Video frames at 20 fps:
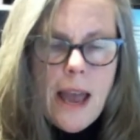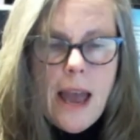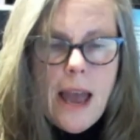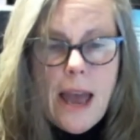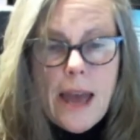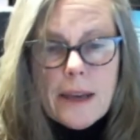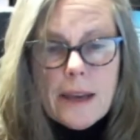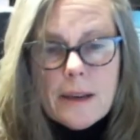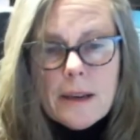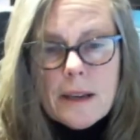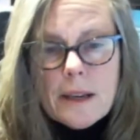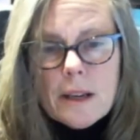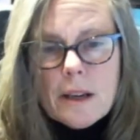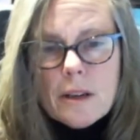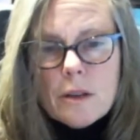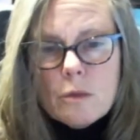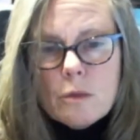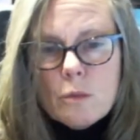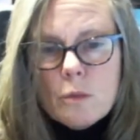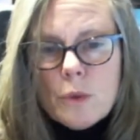and
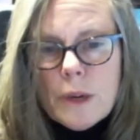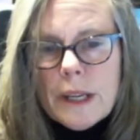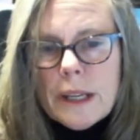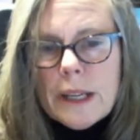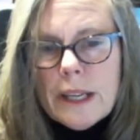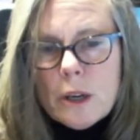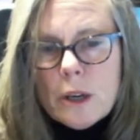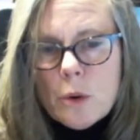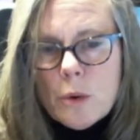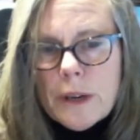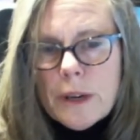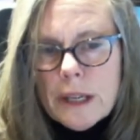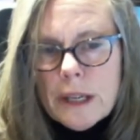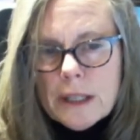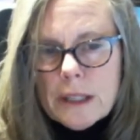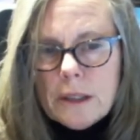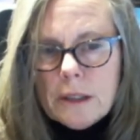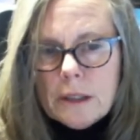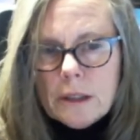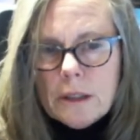really
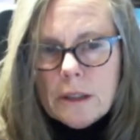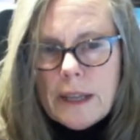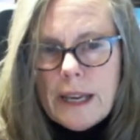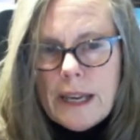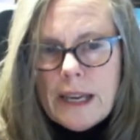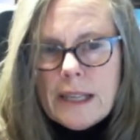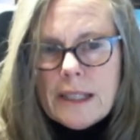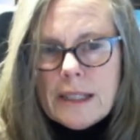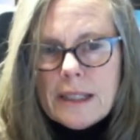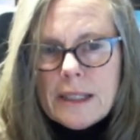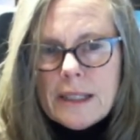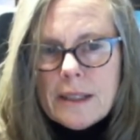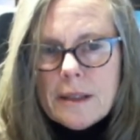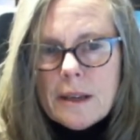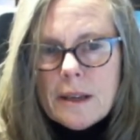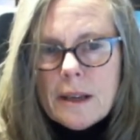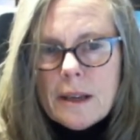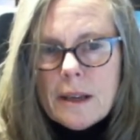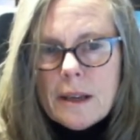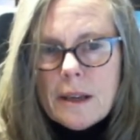critical is